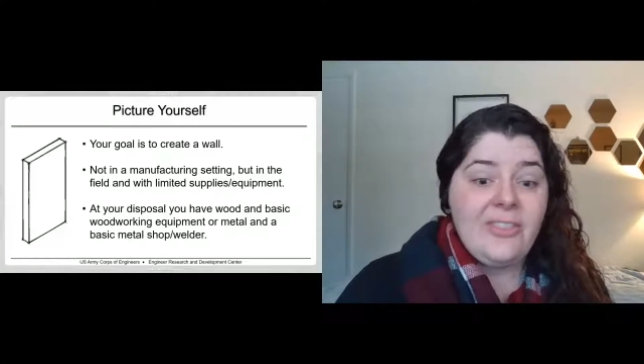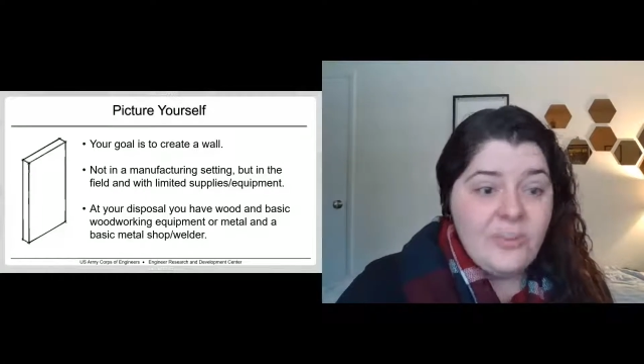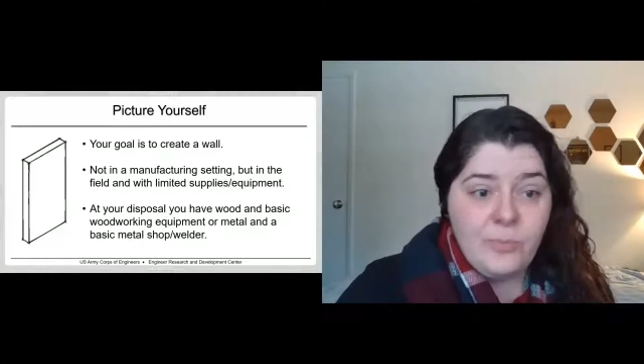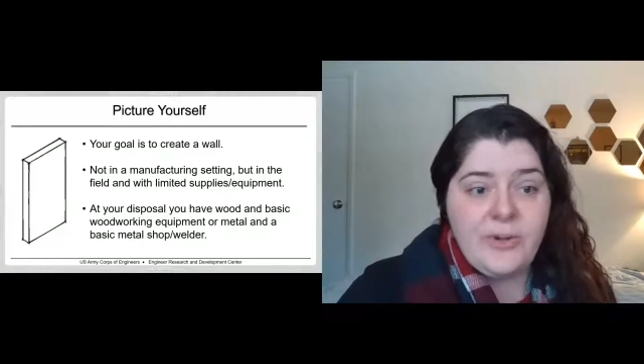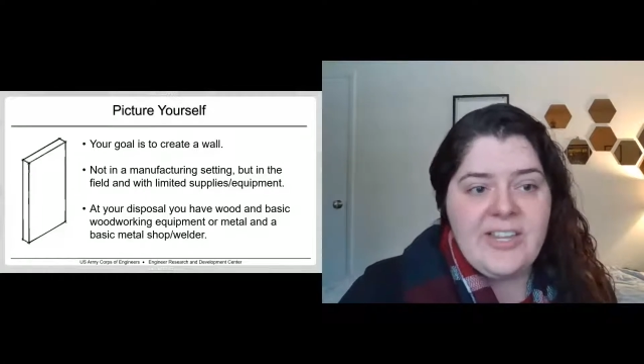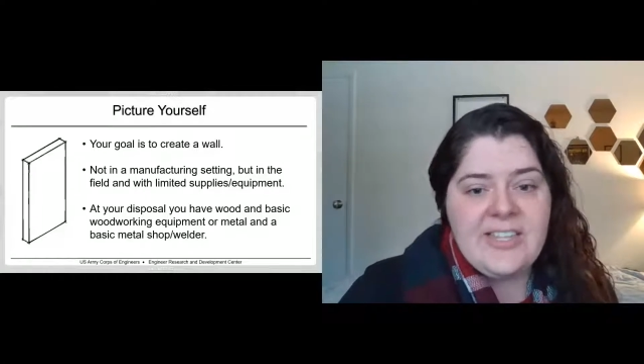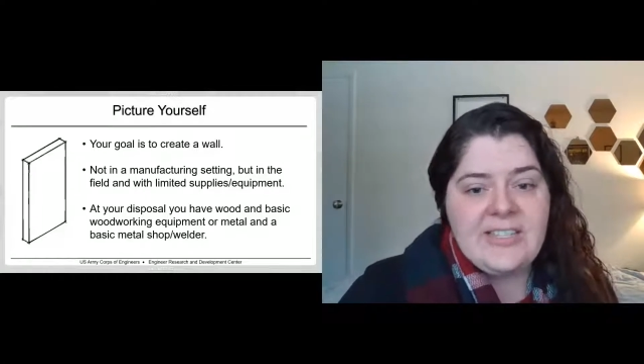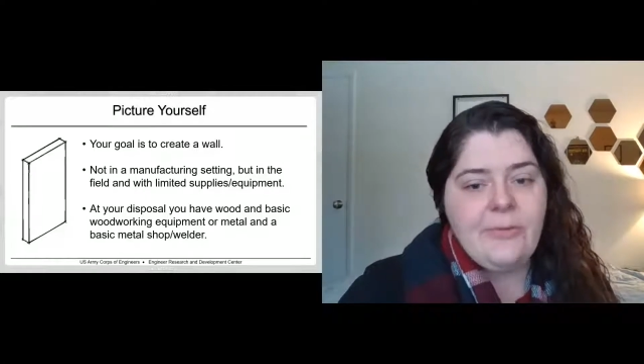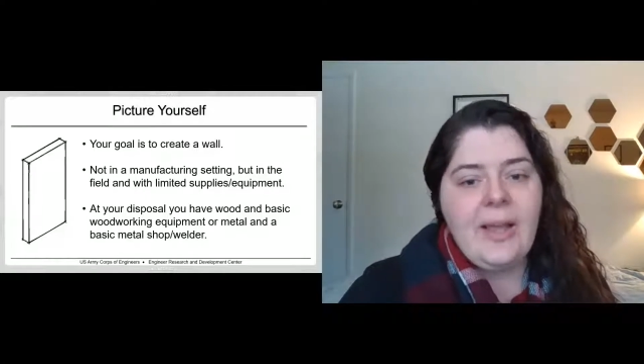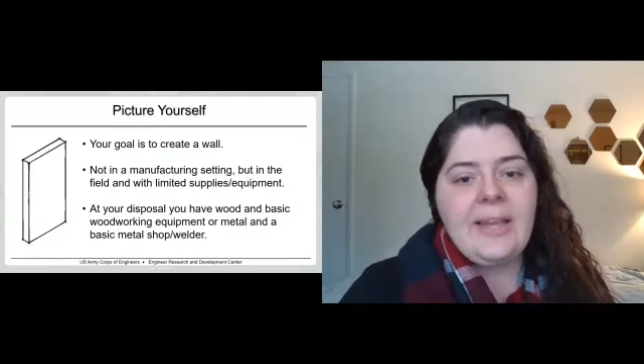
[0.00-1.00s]
That's pretty
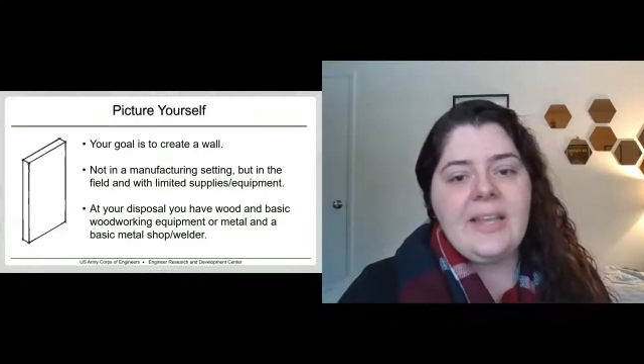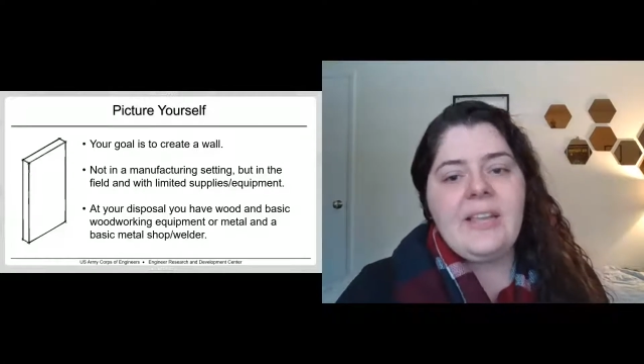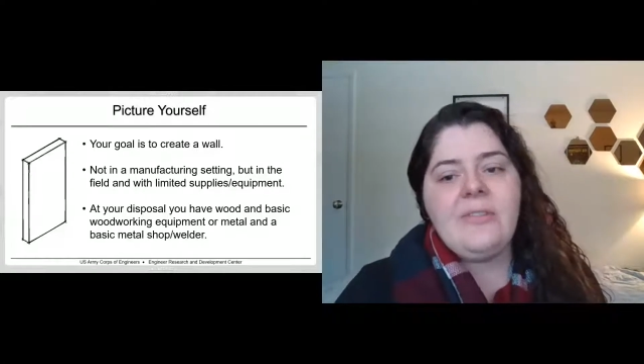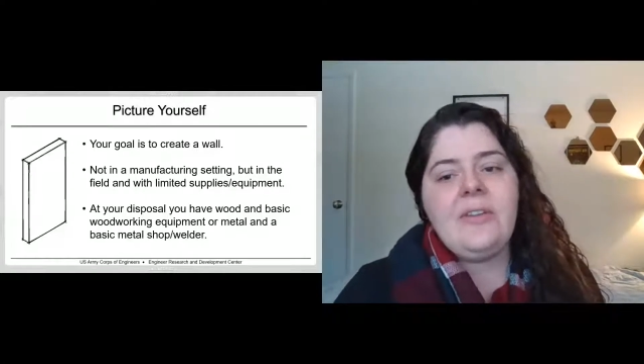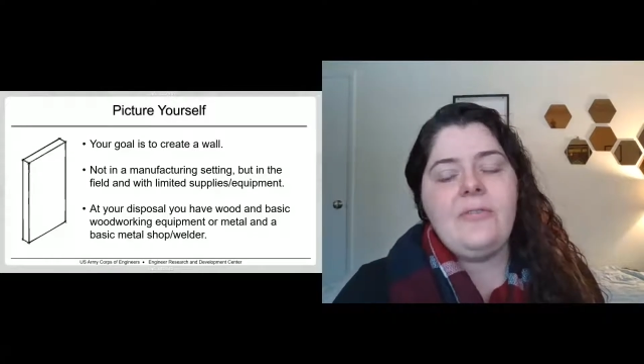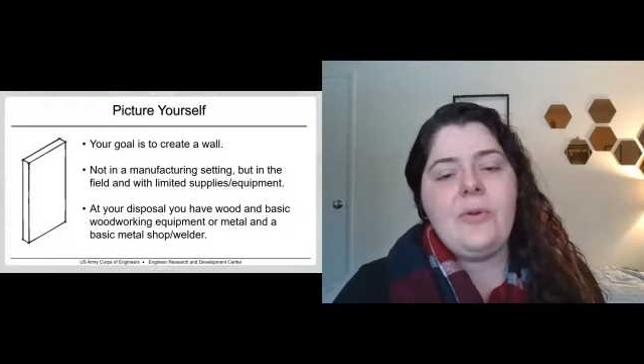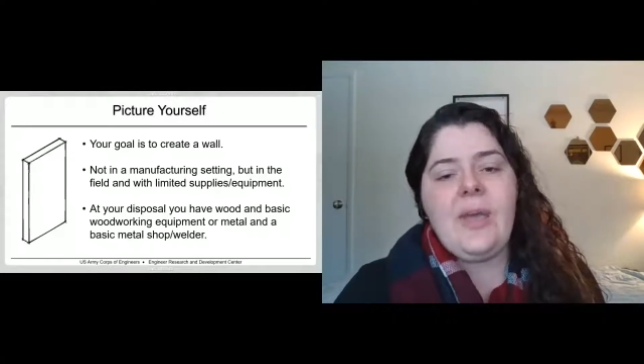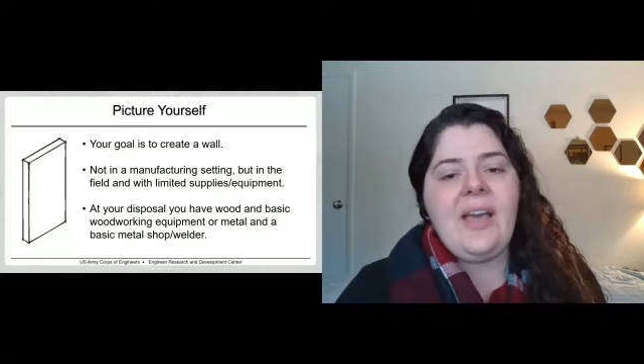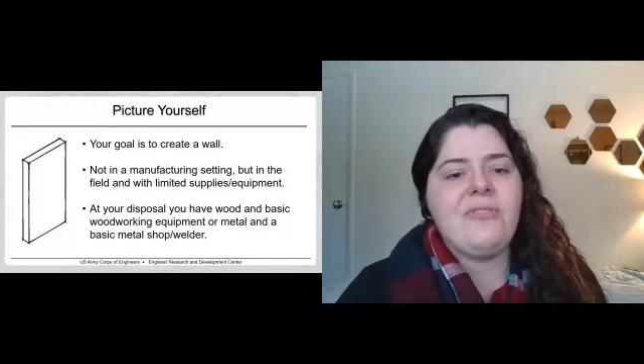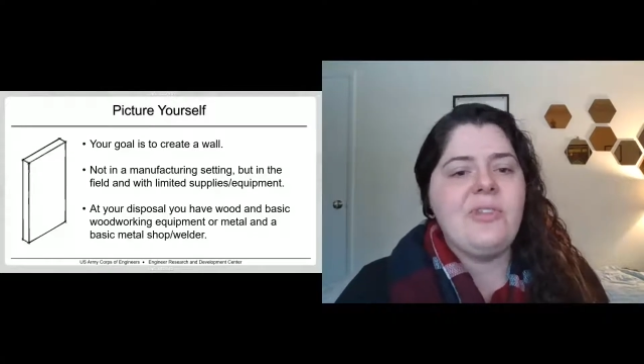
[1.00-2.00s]
easy, right? Even if you
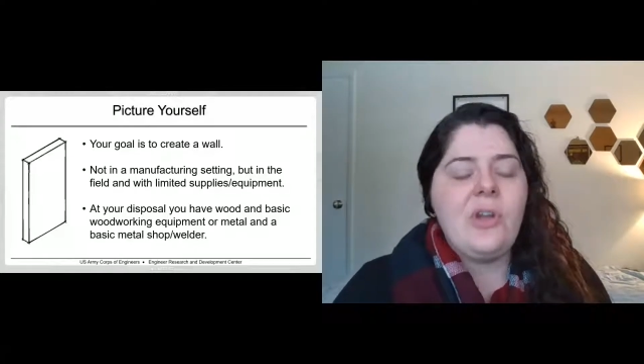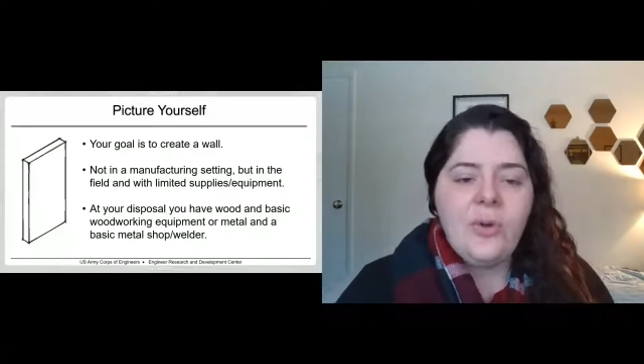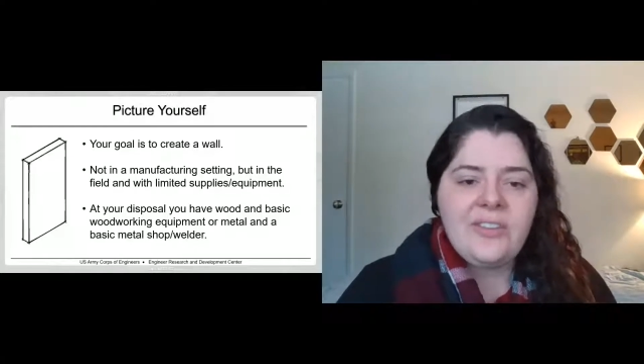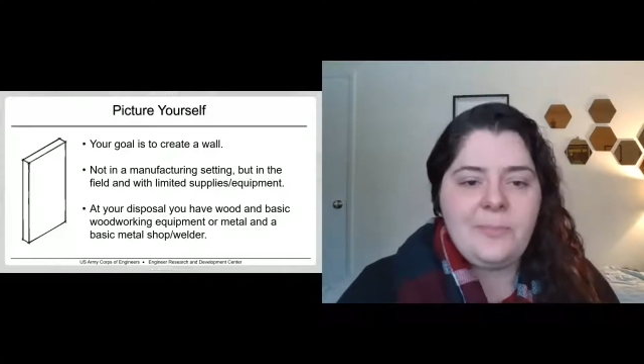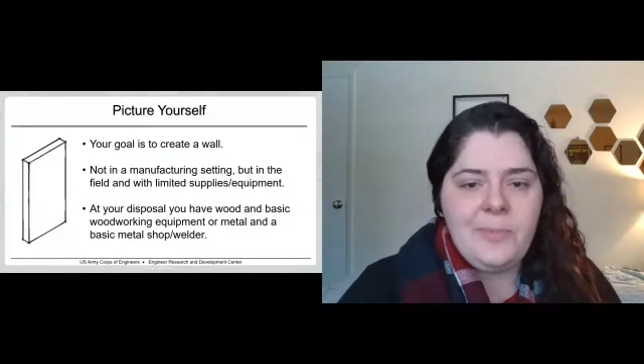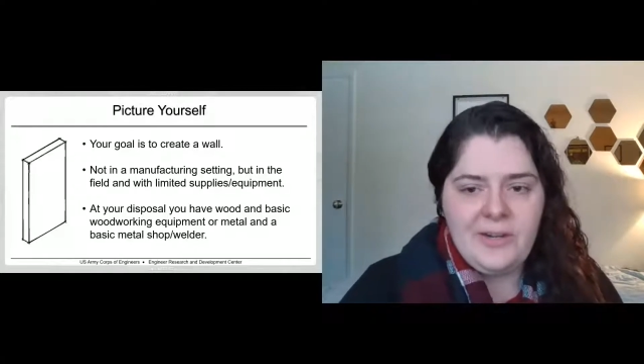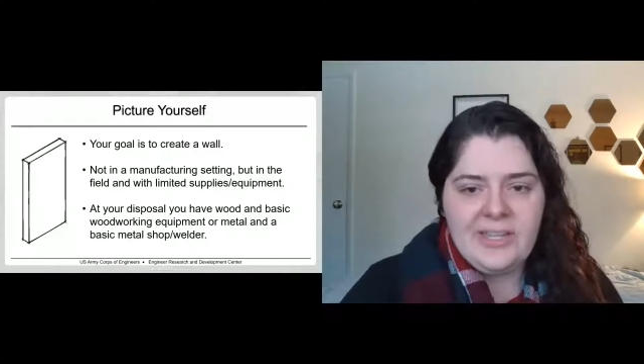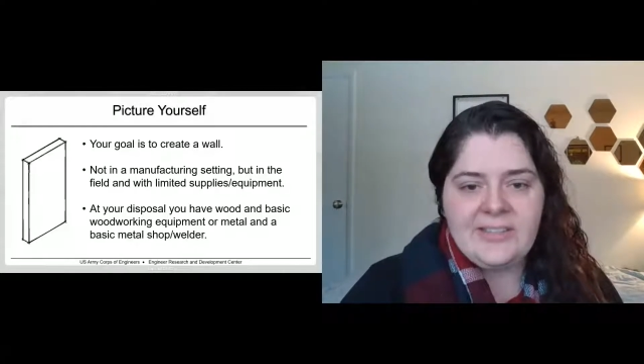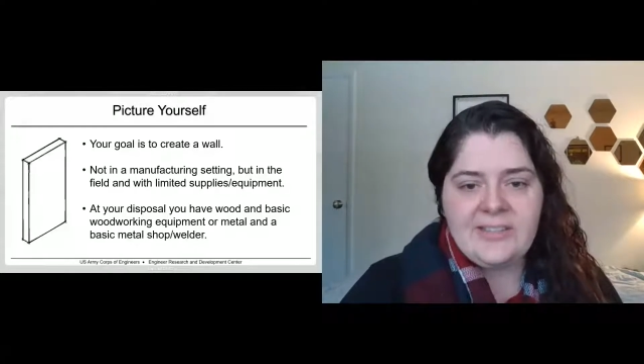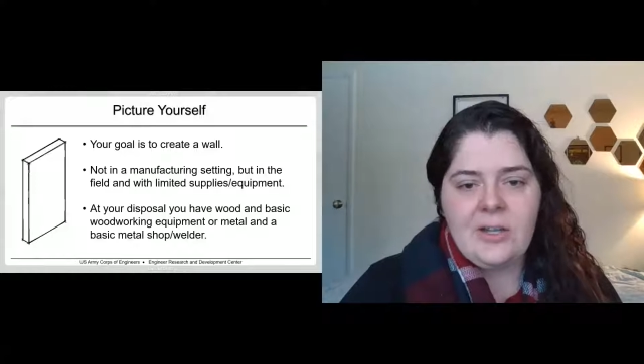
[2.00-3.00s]
have no
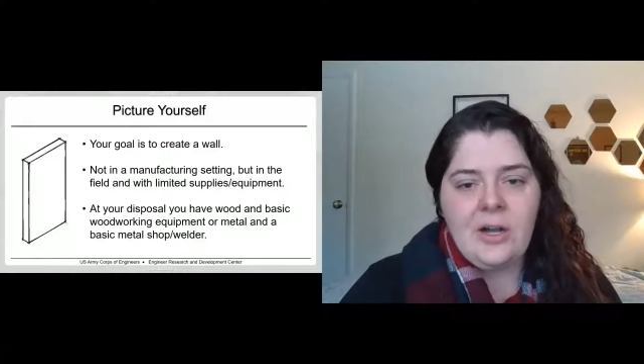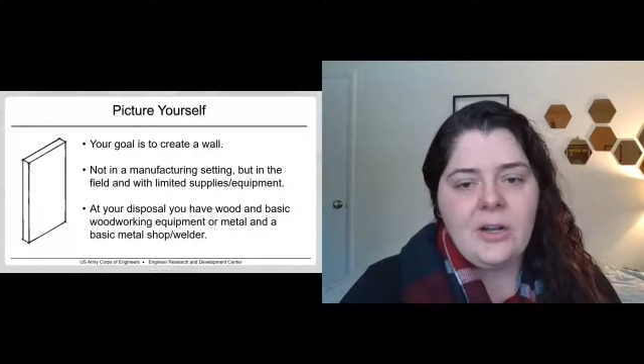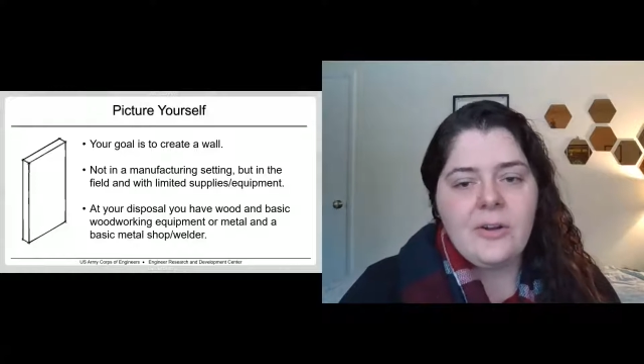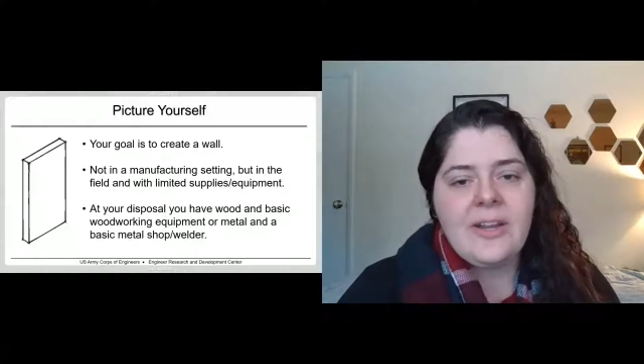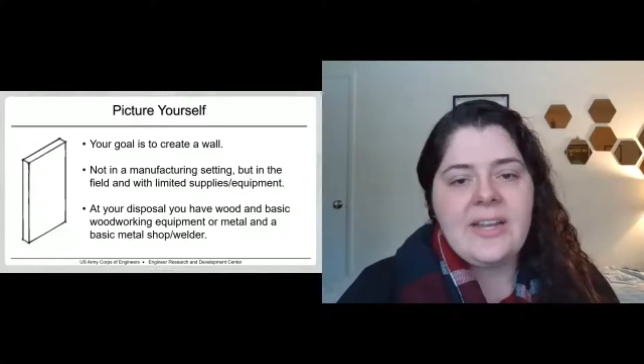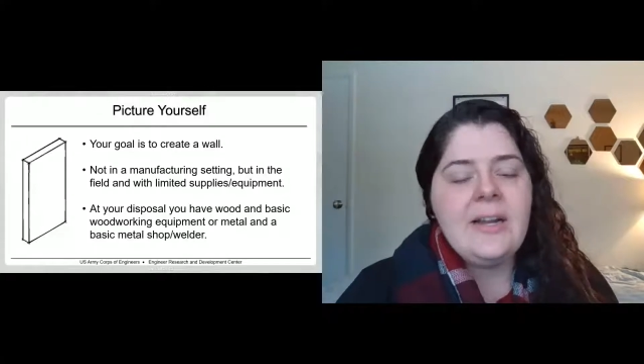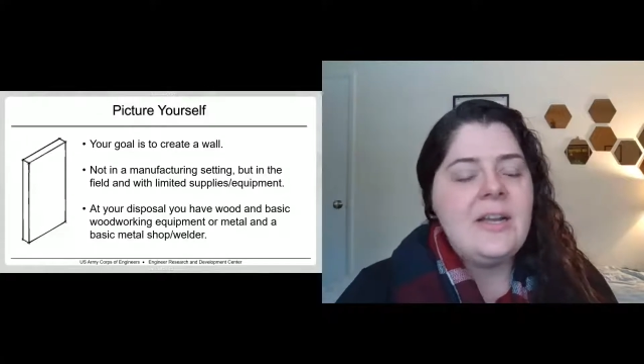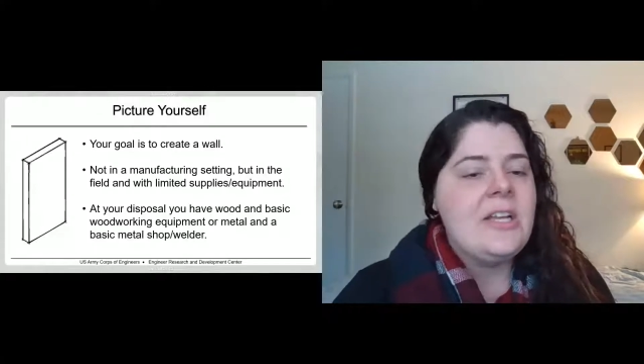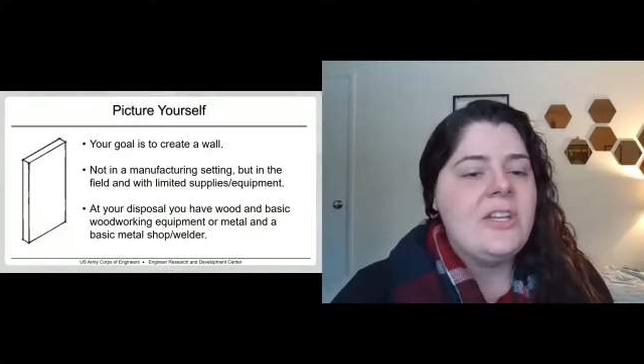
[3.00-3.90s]
experience in concrete,